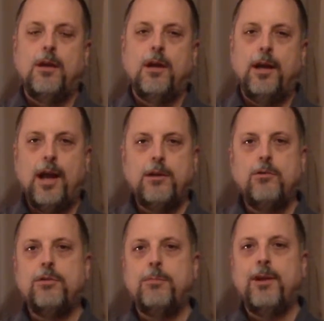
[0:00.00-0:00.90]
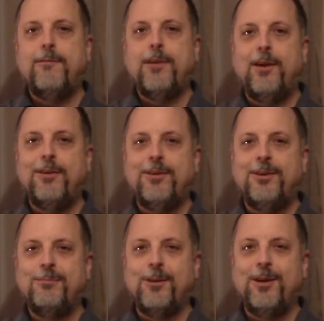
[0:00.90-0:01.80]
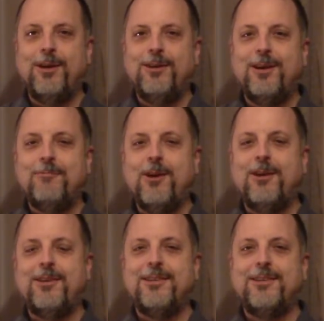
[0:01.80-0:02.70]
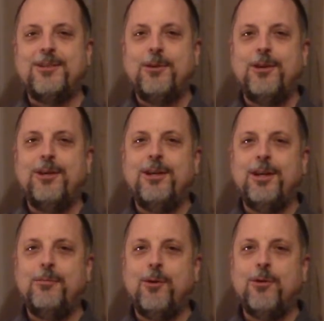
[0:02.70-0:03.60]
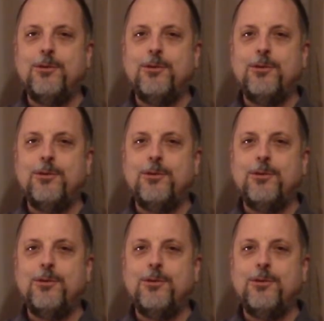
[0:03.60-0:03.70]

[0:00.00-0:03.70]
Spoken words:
and I used to be a fairly good player. I'm not so good anymore.